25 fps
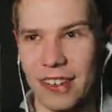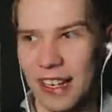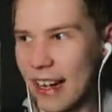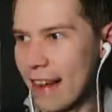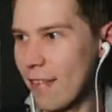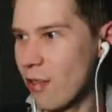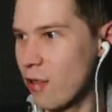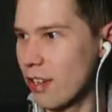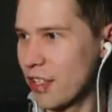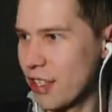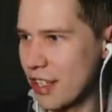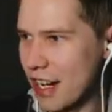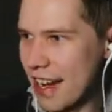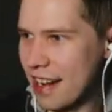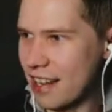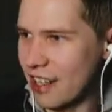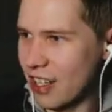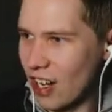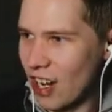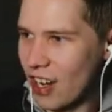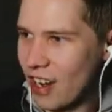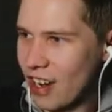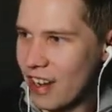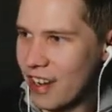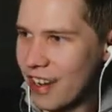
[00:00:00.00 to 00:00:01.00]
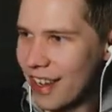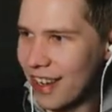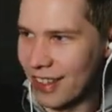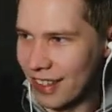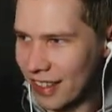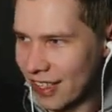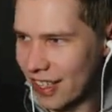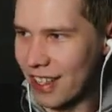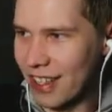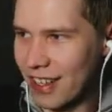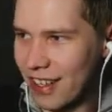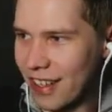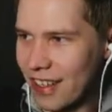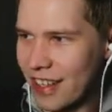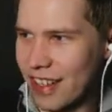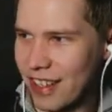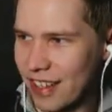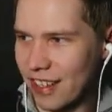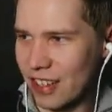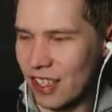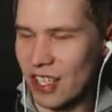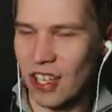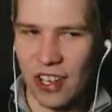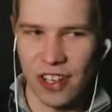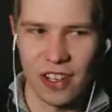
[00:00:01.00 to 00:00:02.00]
And everyone chant Connor, Connor,
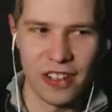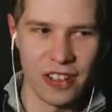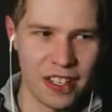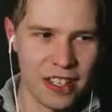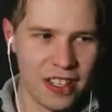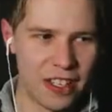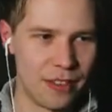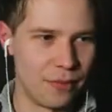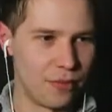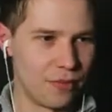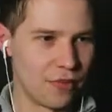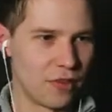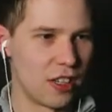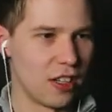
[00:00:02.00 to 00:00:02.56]
Connor,